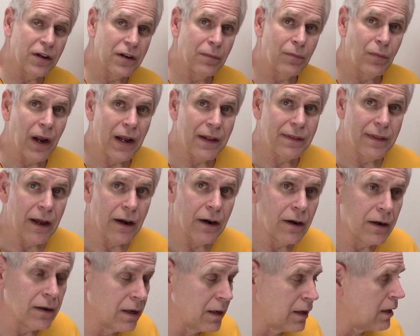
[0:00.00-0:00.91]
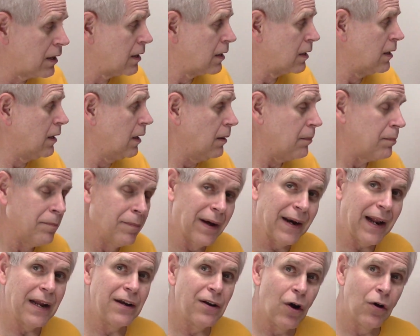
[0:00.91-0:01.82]
them right there,
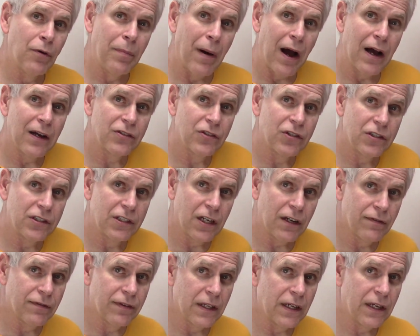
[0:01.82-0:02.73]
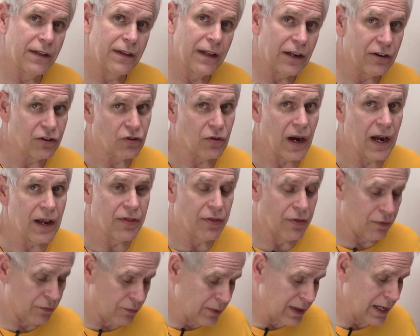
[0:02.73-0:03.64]
but I know positively that tray
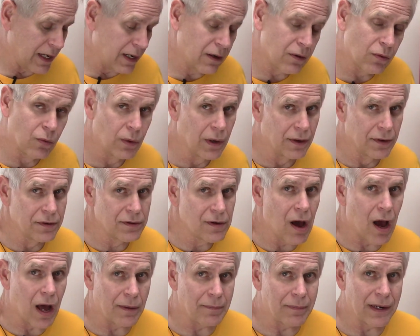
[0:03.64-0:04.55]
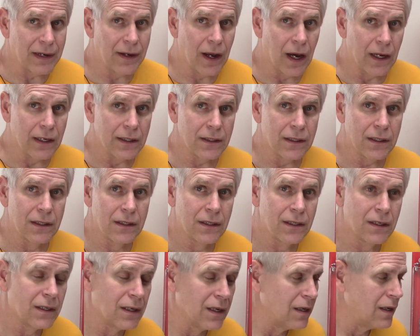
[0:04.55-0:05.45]
3 will not be done.
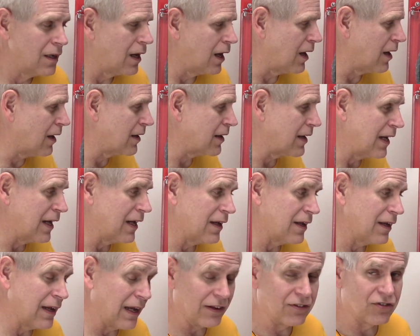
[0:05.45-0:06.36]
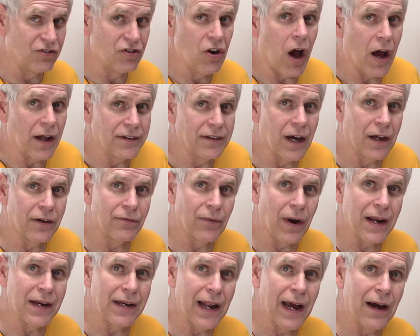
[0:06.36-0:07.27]
It's not done
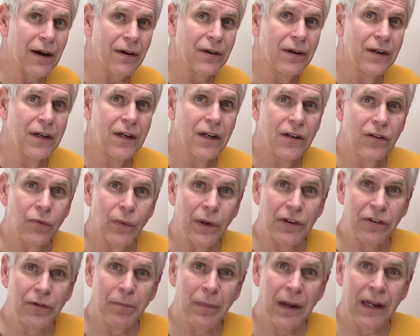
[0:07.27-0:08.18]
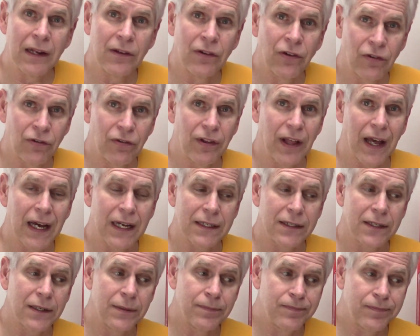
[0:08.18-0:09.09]
right now, which means that
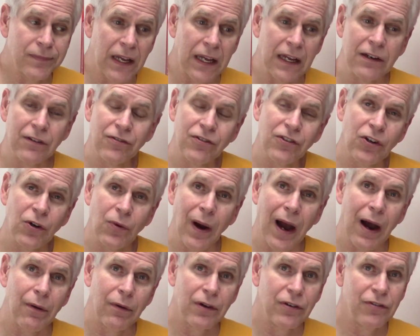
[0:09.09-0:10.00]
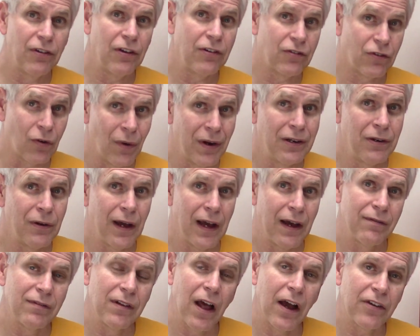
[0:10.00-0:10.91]
in 2 hours it's going to
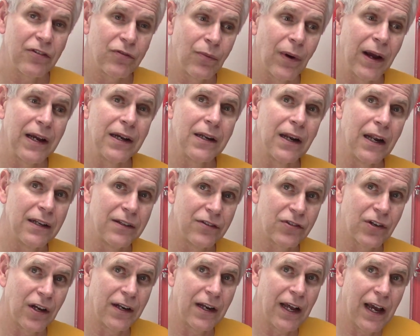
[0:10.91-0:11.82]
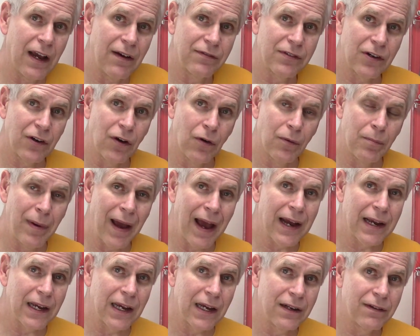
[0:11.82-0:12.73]
have lost weight, and it's going to have to go
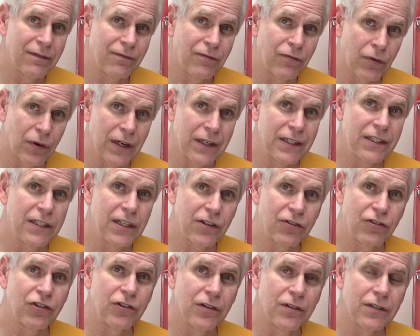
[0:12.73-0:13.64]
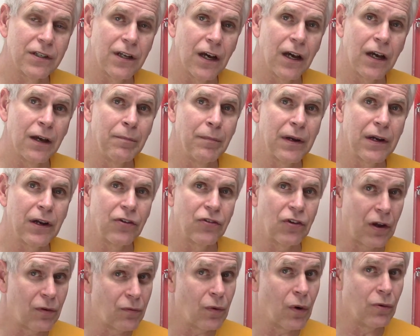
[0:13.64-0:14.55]
back in for additional time because
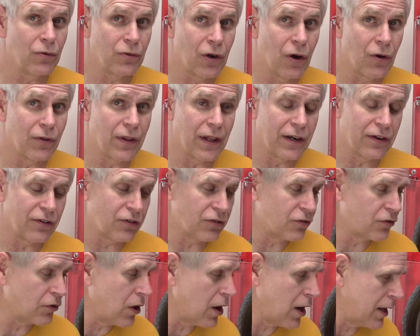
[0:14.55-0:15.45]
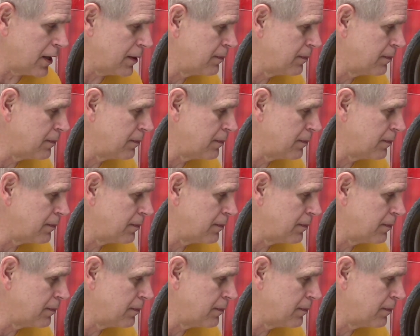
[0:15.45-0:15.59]
I won't know that it's dry.